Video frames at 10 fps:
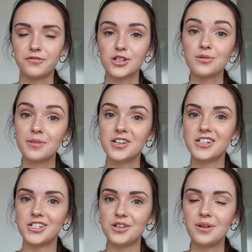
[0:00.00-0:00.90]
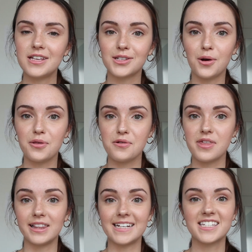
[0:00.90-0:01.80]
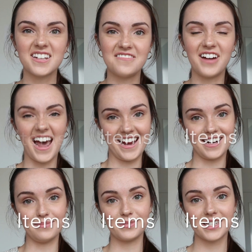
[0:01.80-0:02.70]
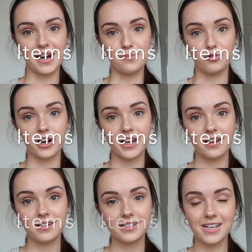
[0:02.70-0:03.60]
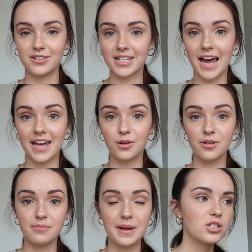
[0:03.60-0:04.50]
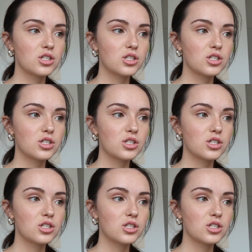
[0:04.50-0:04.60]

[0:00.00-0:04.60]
First what I'm gonna do is go through the list of items that I'm bringing down to Guyana with me.